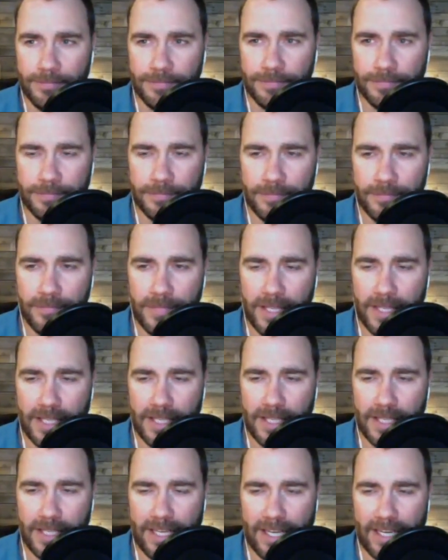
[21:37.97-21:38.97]
So,
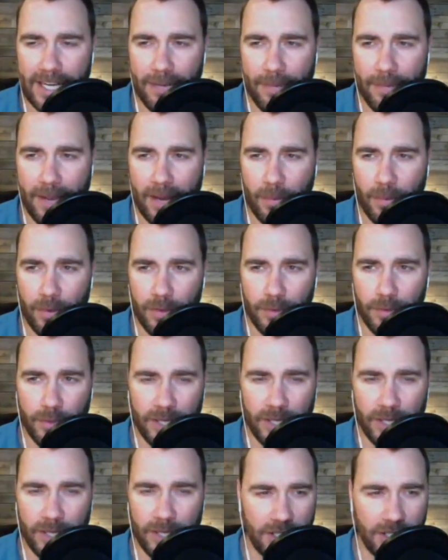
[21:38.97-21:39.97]
yeah,
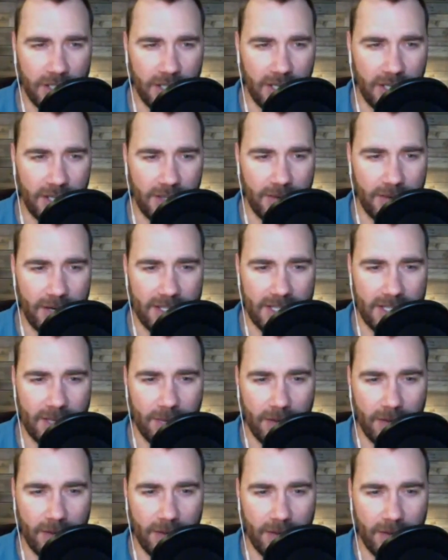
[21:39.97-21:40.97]
man, we'll get you looking at the
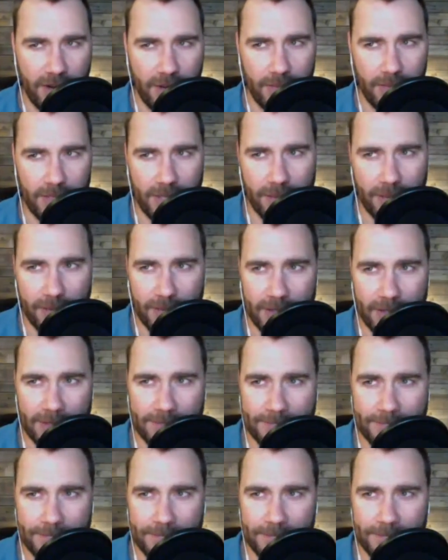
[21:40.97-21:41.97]
Rec 10 later. You can play
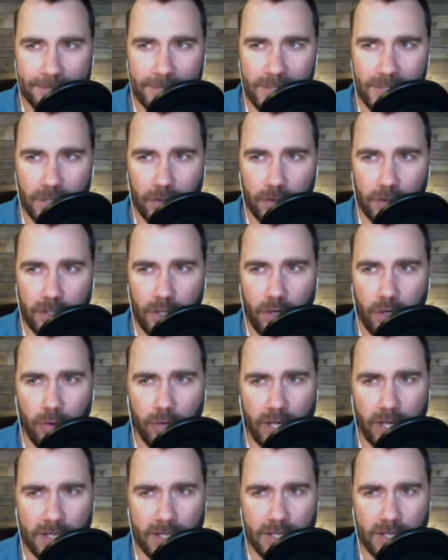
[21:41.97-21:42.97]
with it.
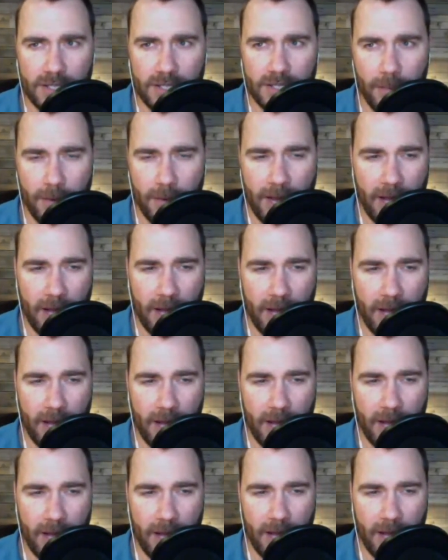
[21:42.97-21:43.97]
So you know what else is coming
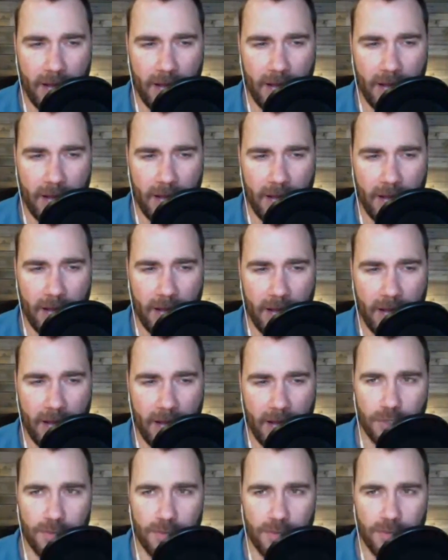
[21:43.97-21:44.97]
out?
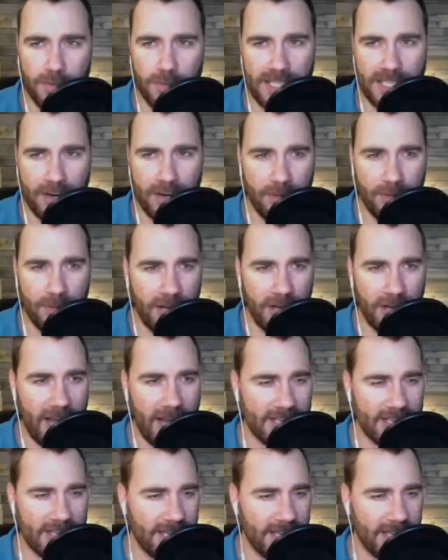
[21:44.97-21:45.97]
But it
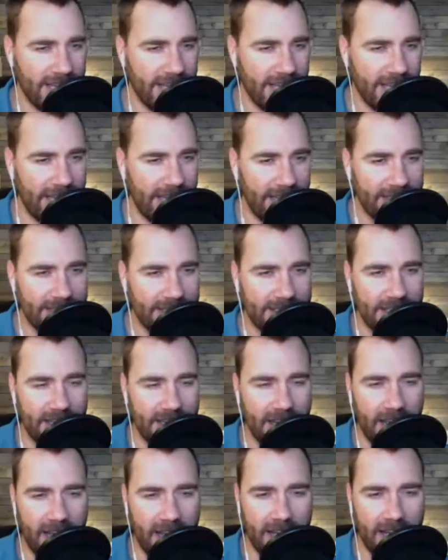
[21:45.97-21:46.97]
accidentally got leaked
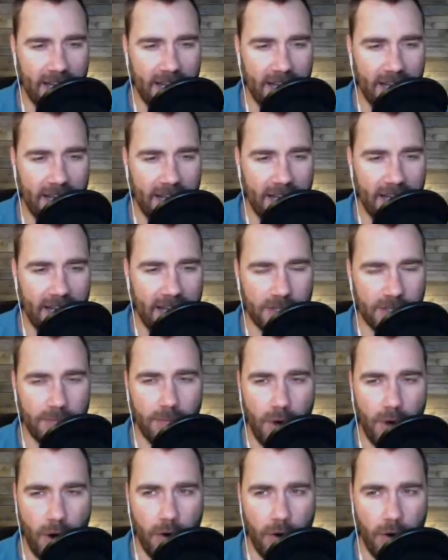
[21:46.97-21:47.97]
today. That's coming out
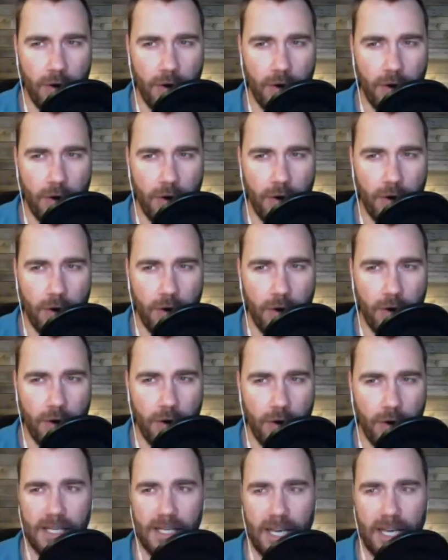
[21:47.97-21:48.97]
tomorrow.
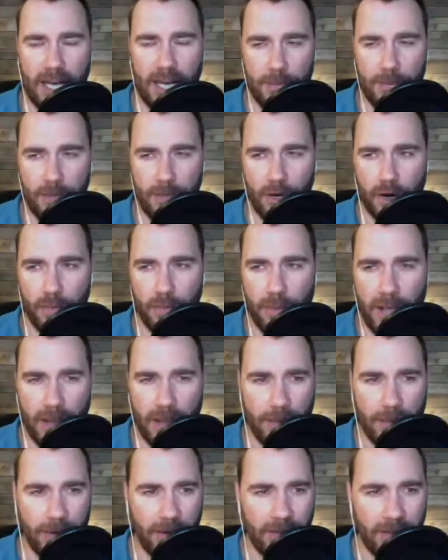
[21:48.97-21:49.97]
These
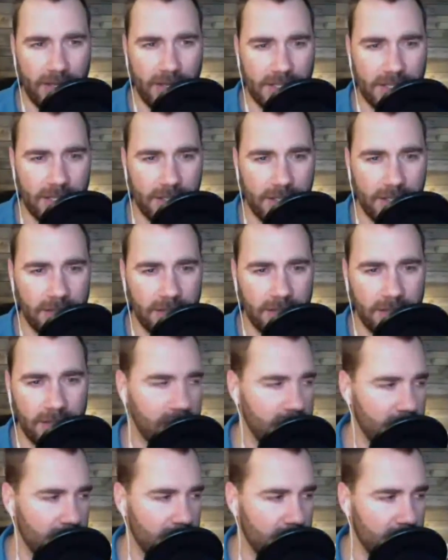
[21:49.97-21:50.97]
two
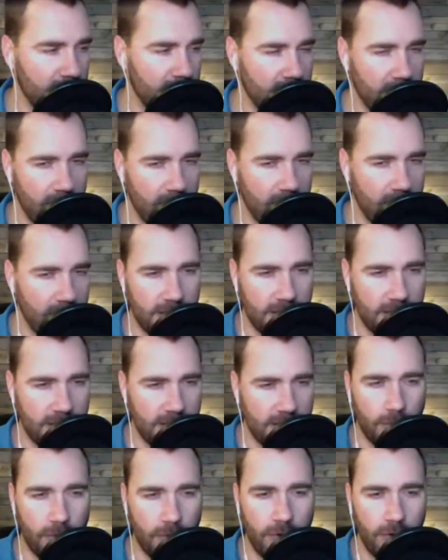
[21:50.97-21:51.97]
is the
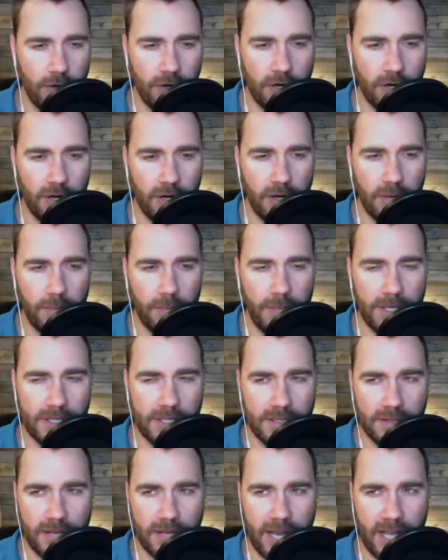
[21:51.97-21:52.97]
Ruger pistol
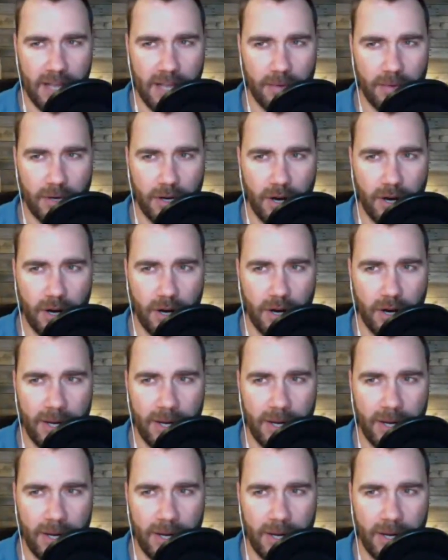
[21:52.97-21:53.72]
caliber carbine.